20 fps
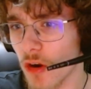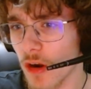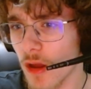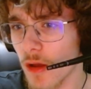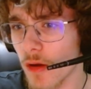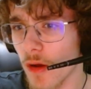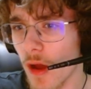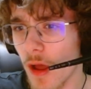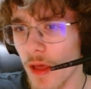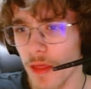
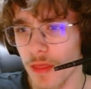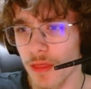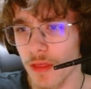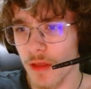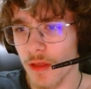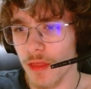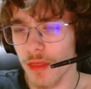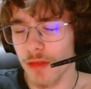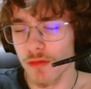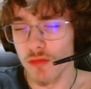out, I
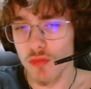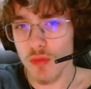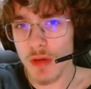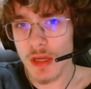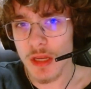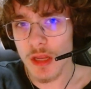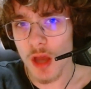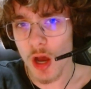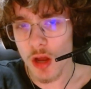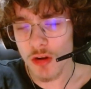think,
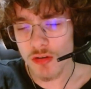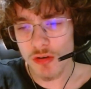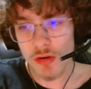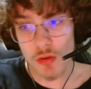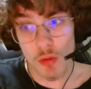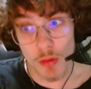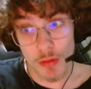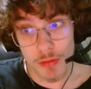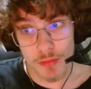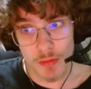300
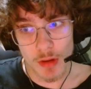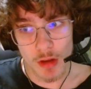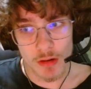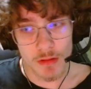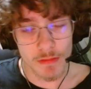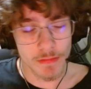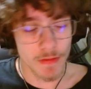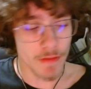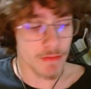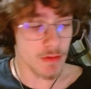or
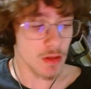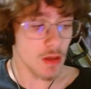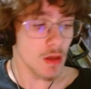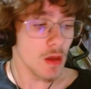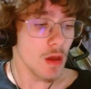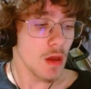350.